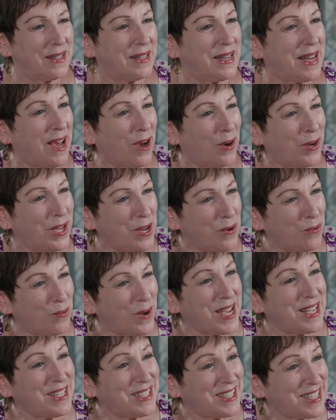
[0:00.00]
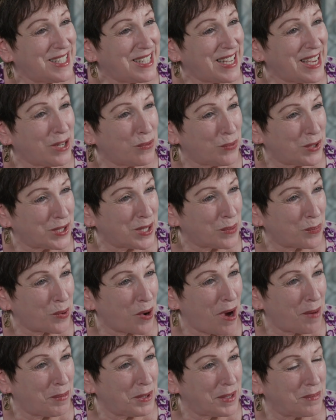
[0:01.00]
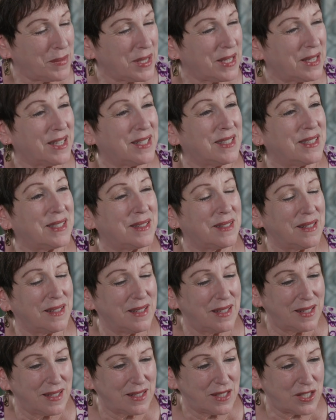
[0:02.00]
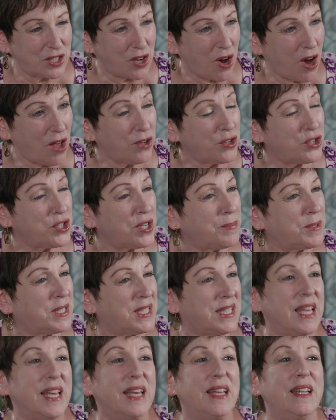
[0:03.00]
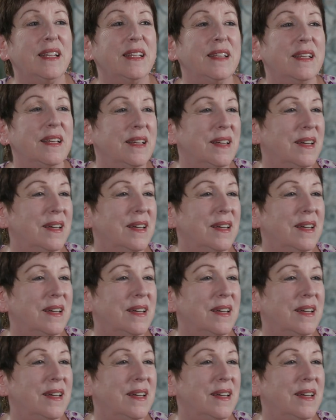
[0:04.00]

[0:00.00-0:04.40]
Now, he raised the dead was the problem because scholarship said,